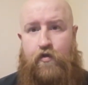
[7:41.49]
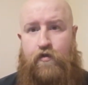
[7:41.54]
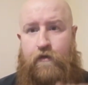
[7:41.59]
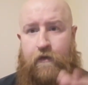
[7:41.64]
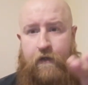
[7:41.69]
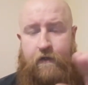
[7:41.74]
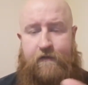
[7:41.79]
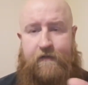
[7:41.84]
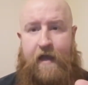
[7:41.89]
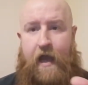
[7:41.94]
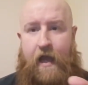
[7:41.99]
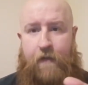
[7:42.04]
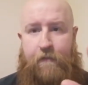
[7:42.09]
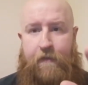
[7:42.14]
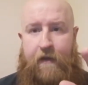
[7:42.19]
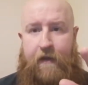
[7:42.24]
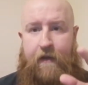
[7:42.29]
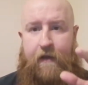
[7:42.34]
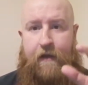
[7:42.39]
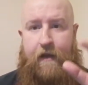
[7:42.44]
you
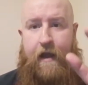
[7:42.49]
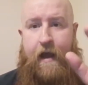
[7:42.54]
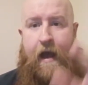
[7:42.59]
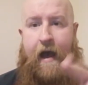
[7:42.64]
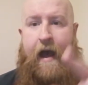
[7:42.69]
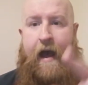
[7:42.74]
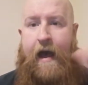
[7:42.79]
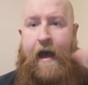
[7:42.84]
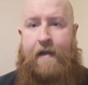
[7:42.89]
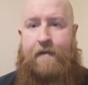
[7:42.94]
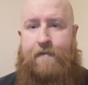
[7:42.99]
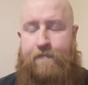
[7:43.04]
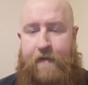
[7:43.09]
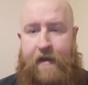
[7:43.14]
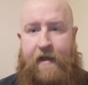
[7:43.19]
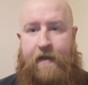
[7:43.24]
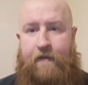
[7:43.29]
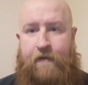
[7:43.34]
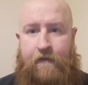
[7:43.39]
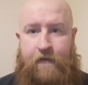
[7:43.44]
type in hard
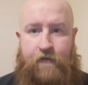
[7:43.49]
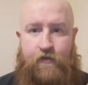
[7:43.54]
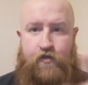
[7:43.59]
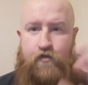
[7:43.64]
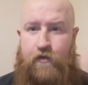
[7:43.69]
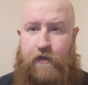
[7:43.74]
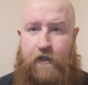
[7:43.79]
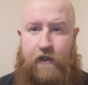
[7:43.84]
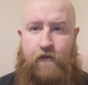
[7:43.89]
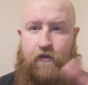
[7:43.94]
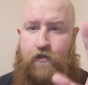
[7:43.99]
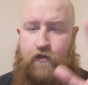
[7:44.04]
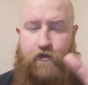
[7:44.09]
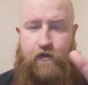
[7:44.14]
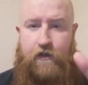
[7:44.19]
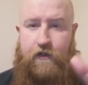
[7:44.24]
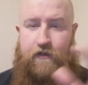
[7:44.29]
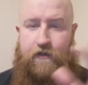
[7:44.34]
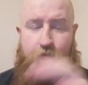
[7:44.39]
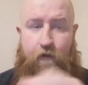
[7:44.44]
men street
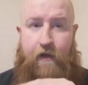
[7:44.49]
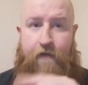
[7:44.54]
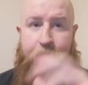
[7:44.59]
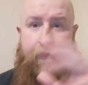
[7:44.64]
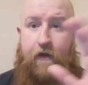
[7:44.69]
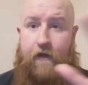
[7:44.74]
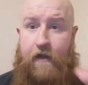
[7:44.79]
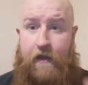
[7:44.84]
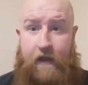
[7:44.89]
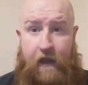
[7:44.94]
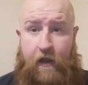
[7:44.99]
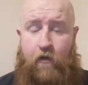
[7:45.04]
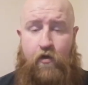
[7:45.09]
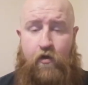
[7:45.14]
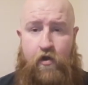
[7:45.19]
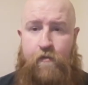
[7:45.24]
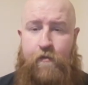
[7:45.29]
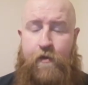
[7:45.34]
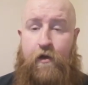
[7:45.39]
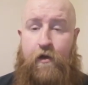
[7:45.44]
justice or whatever, it'll
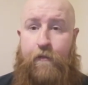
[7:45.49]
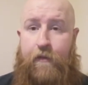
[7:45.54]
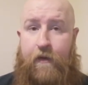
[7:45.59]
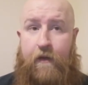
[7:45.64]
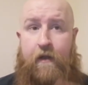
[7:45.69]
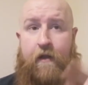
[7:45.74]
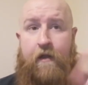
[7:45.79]
come up